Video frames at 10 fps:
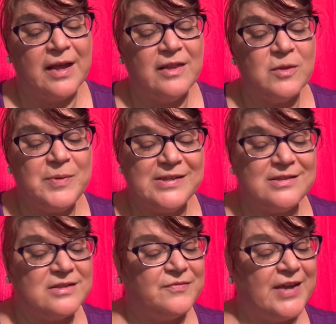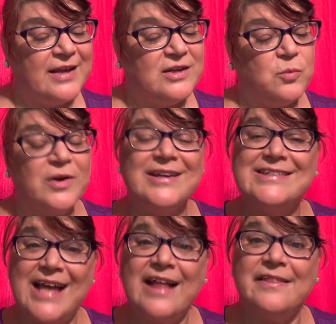The pieces of candy were
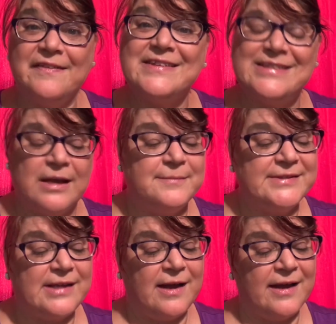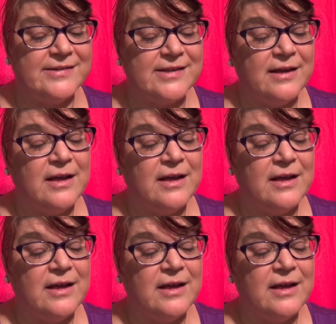exactly the same size.